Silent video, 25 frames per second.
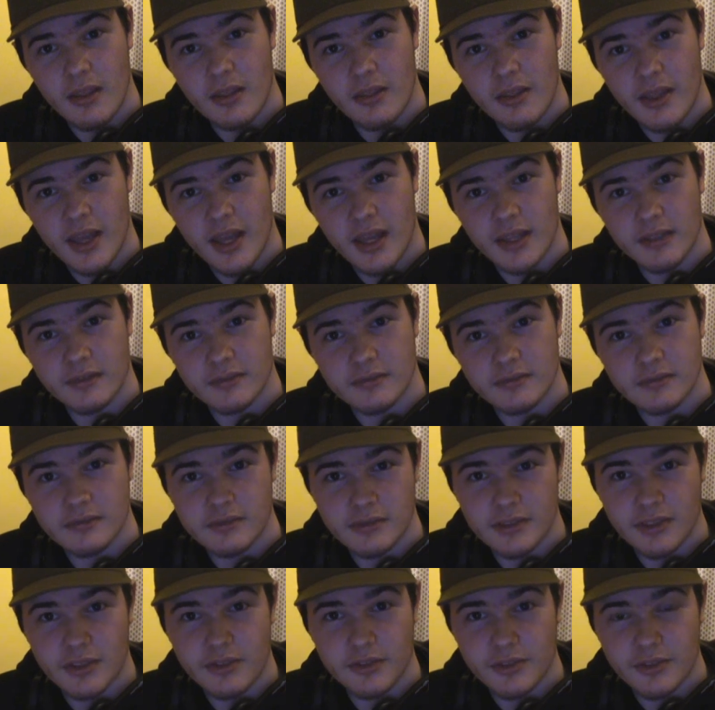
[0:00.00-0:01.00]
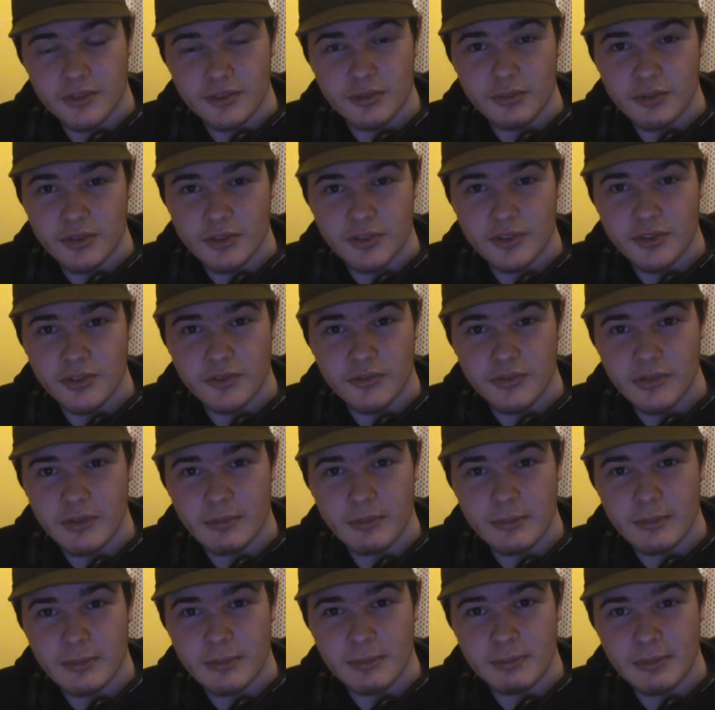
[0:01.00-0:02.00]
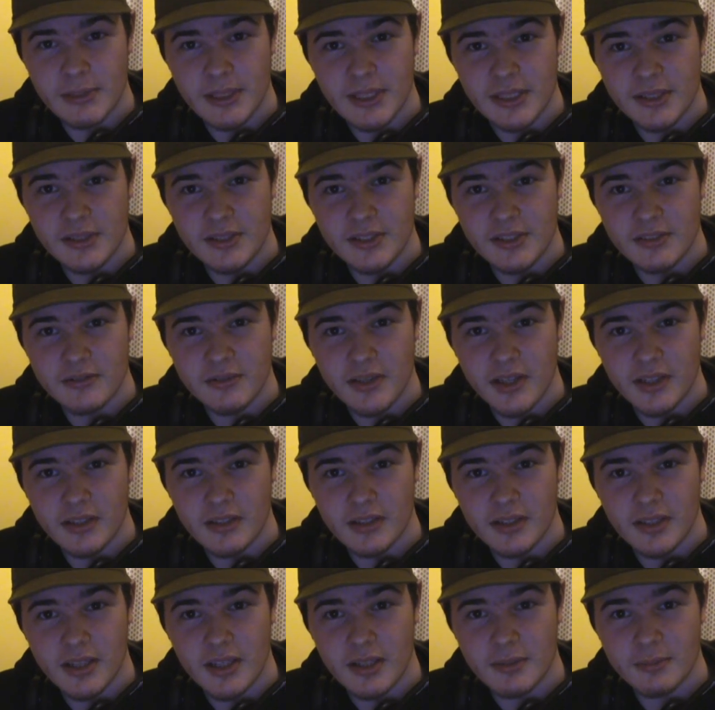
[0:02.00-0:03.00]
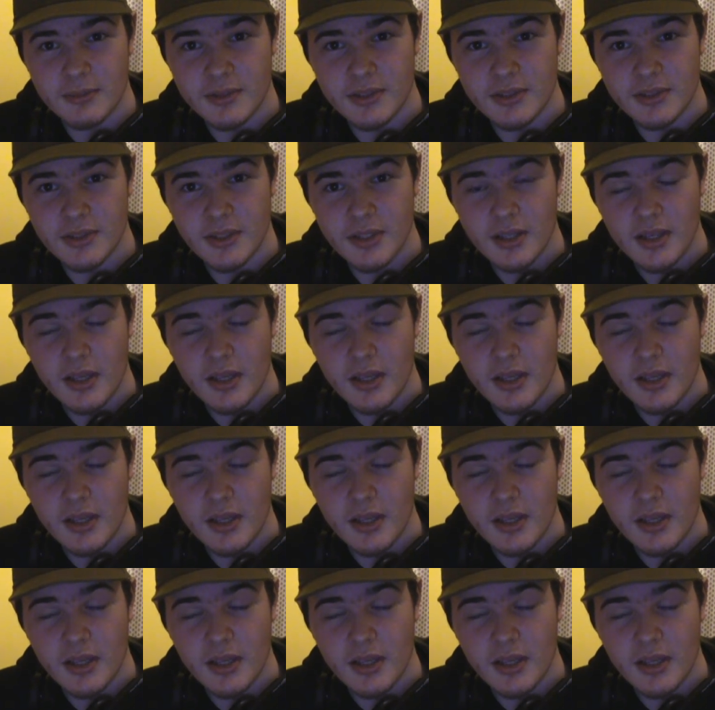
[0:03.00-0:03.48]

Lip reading: then, you know, there's no excuse for them to be playing these violent games.